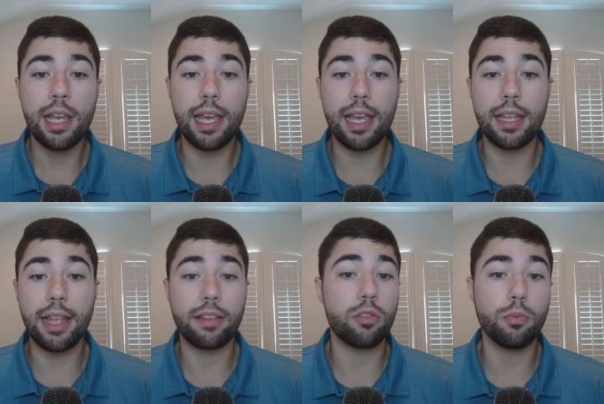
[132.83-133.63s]
and
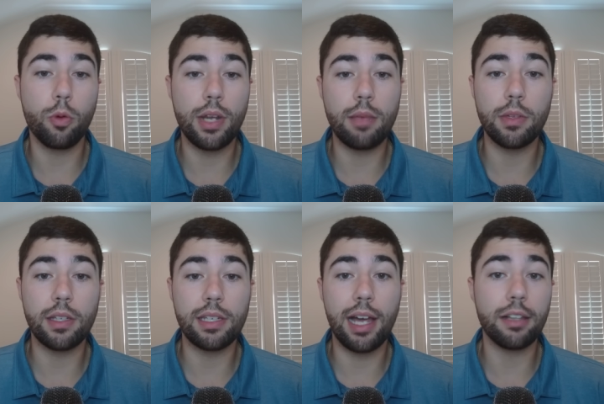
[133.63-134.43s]
that's two point eight
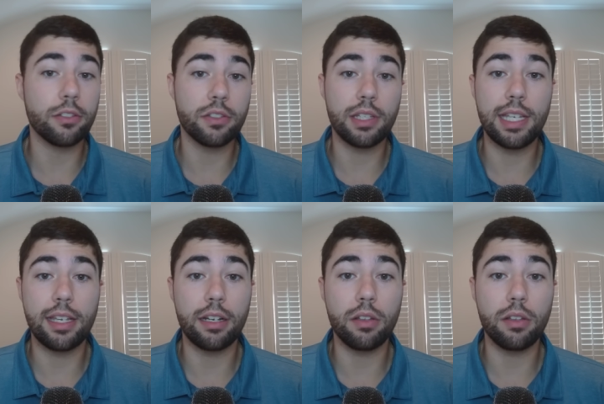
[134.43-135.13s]
million dollars the Heat can